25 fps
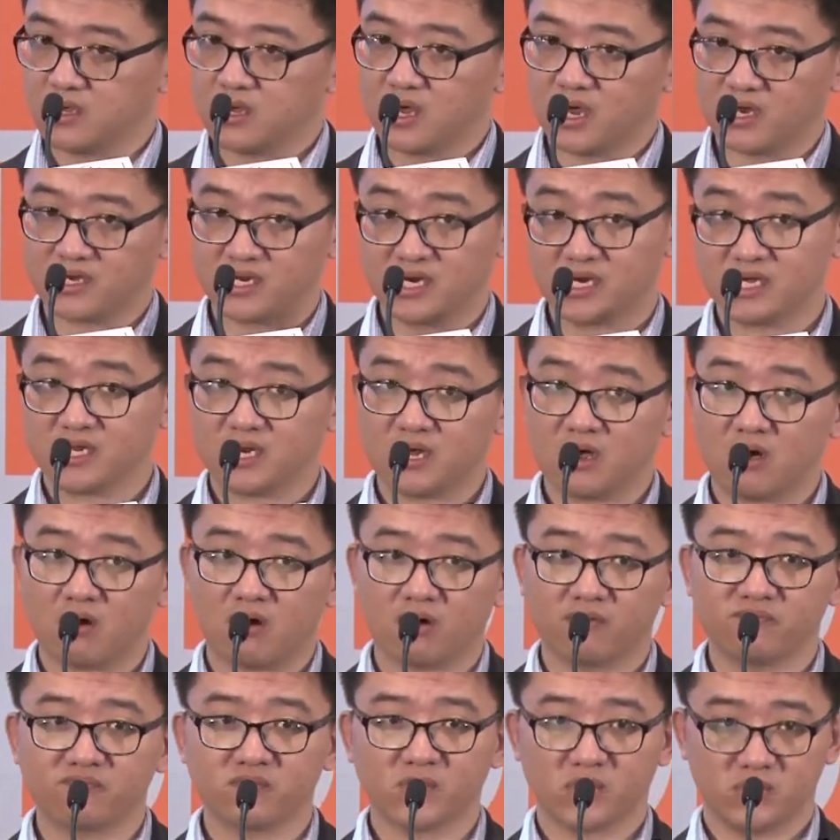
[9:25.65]
And then later
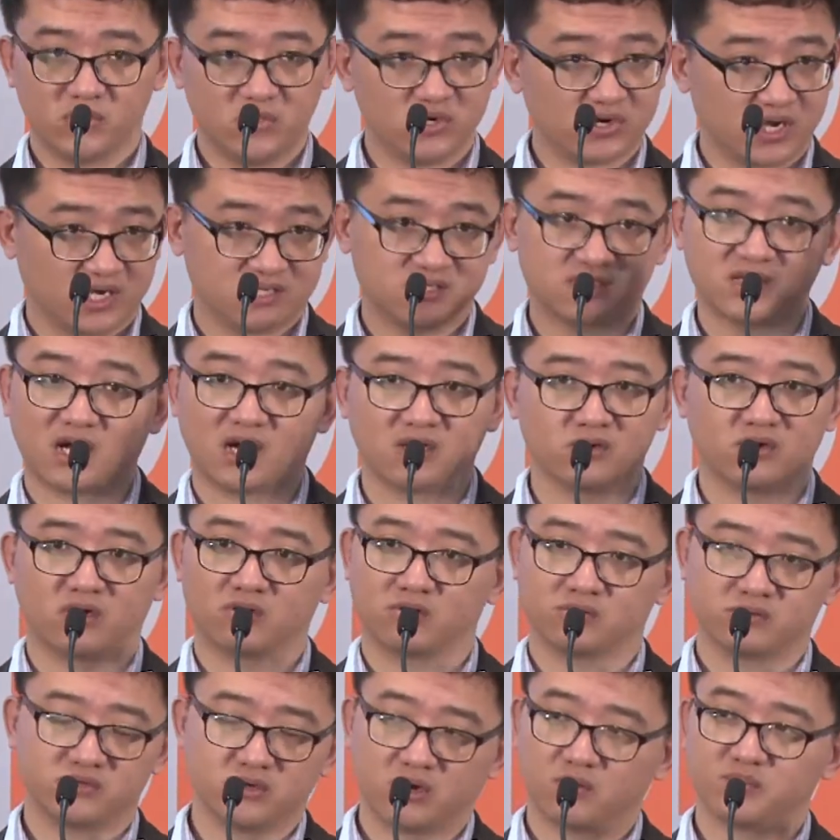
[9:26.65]
on, you can start
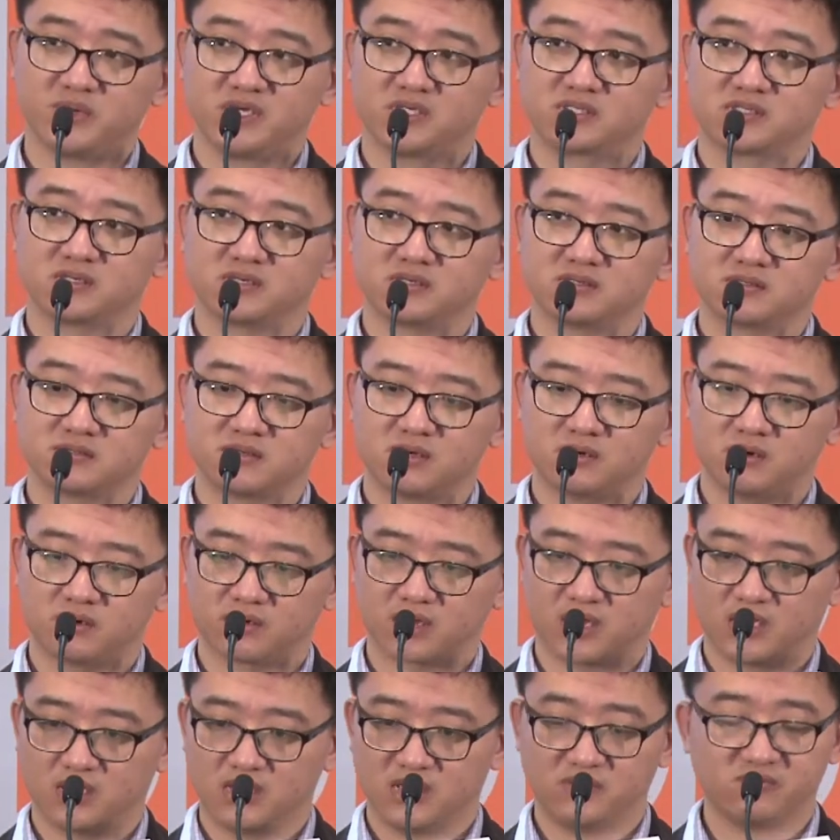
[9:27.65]
your business,
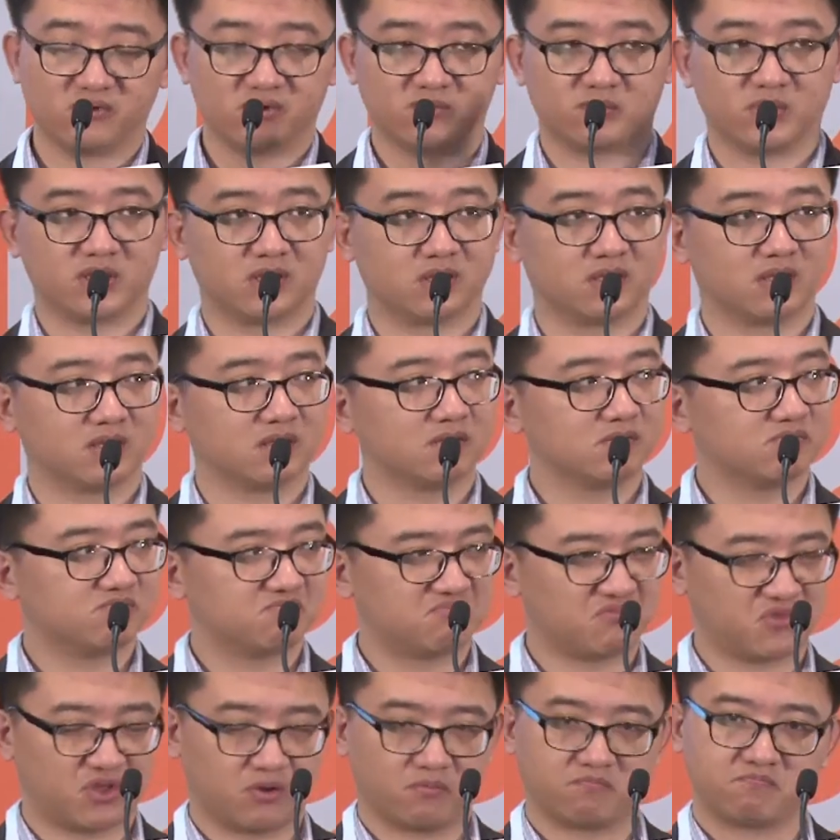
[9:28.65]
okay? It will be
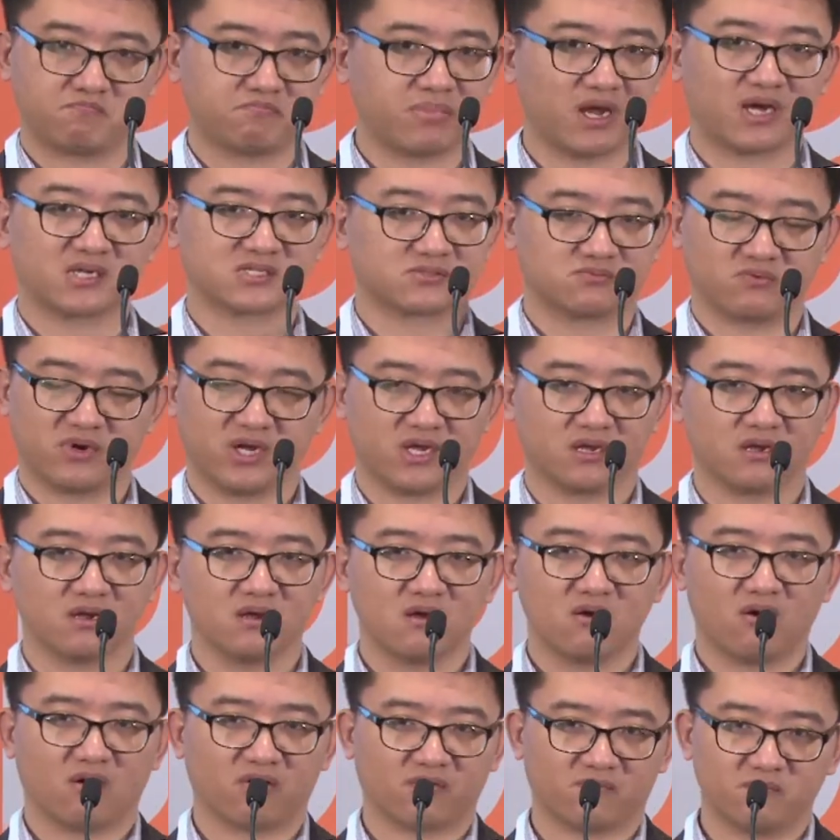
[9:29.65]
the best way
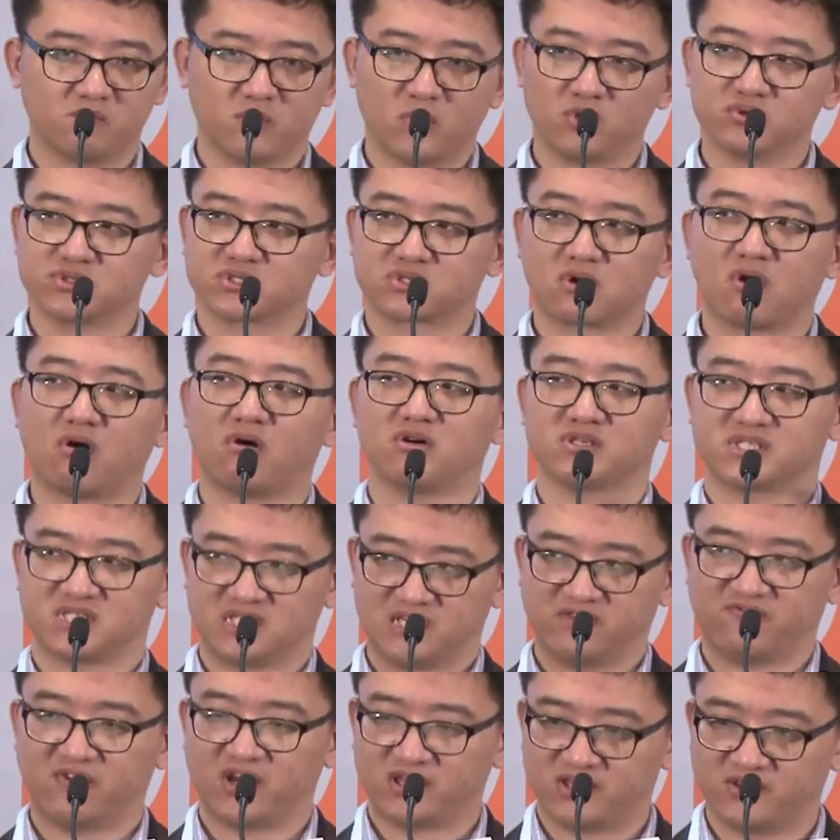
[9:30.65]
or most
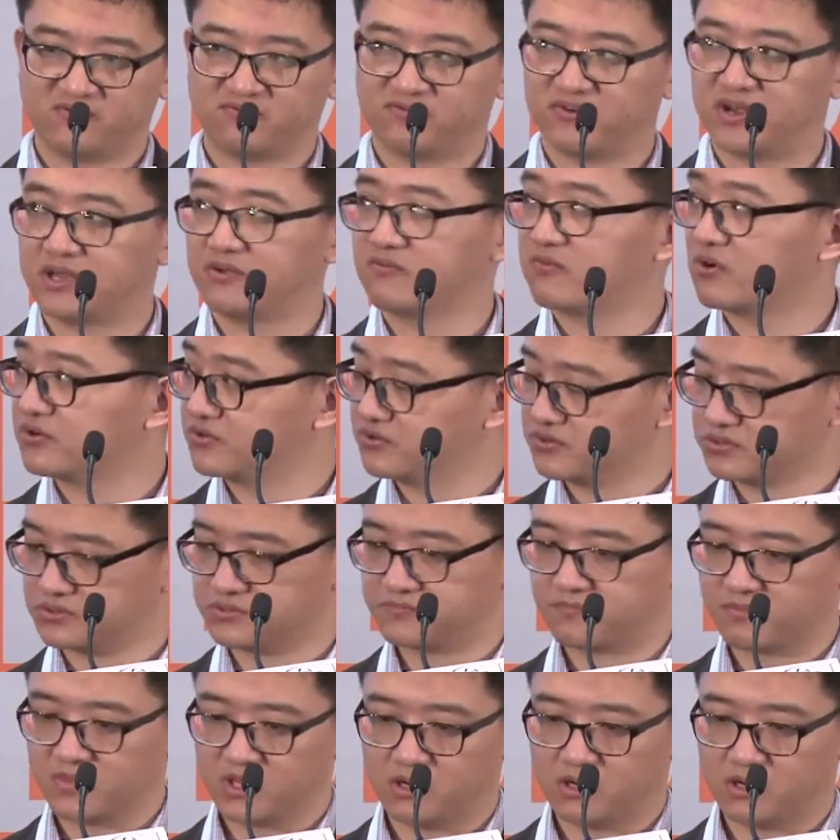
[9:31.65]
cost-effective way for you.